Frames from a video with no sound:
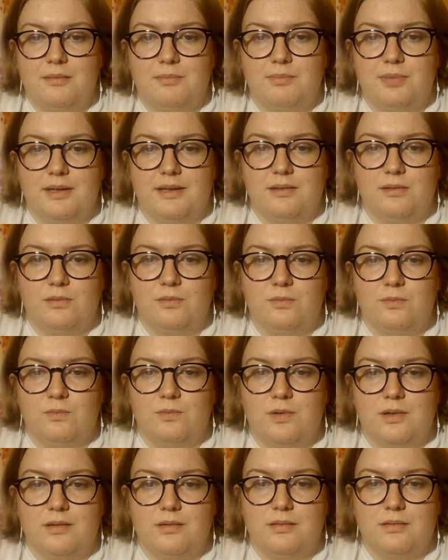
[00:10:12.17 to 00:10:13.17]
But
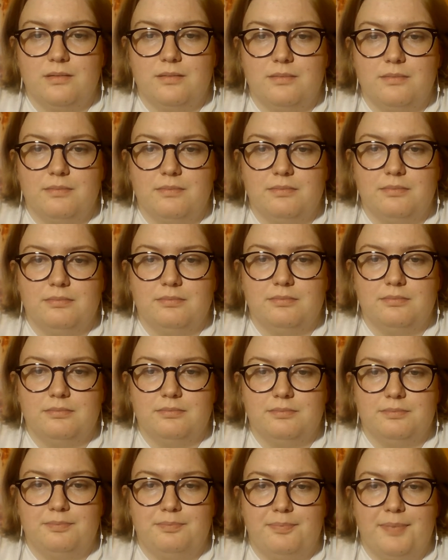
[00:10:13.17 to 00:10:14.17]
what
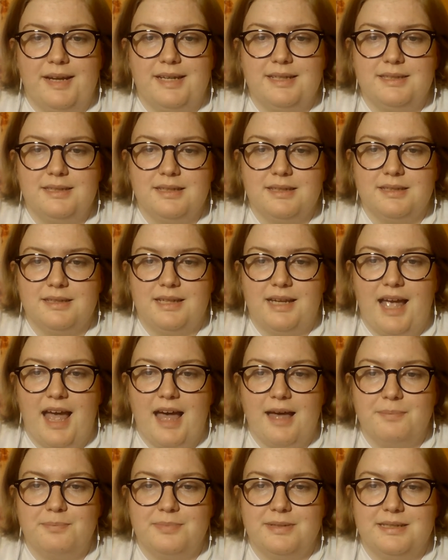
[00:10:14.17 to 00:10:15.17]
basically
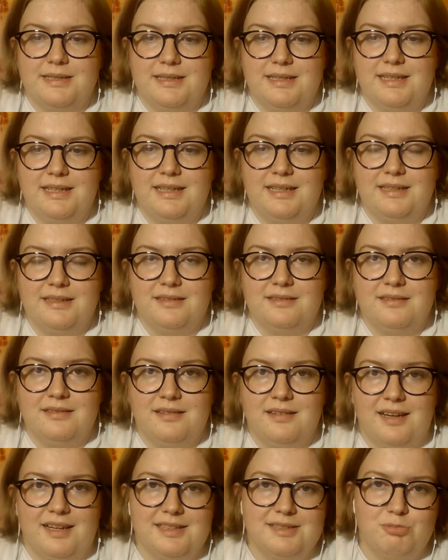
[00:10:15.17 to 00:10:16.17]
happened then
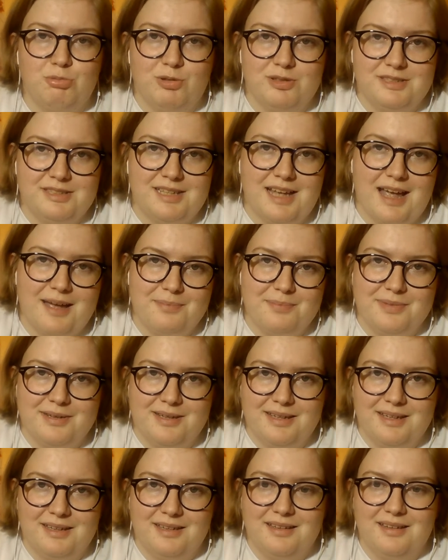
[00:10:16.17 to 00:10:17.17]
is what's
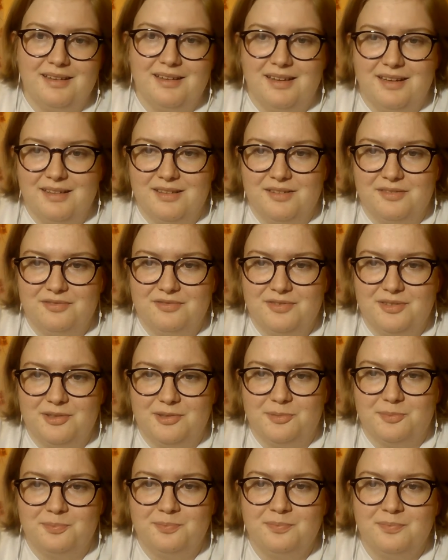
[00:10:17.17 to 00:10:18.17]
happening in the
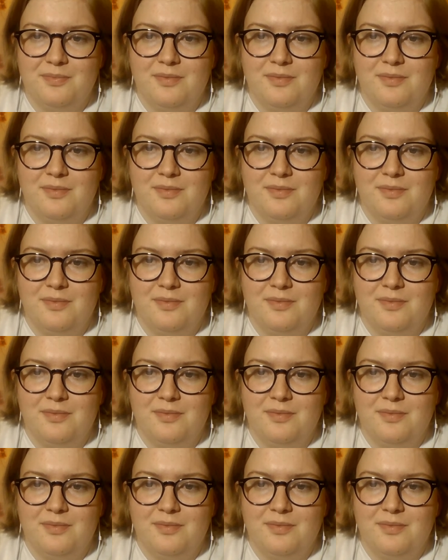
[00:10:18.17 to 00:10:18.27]
film.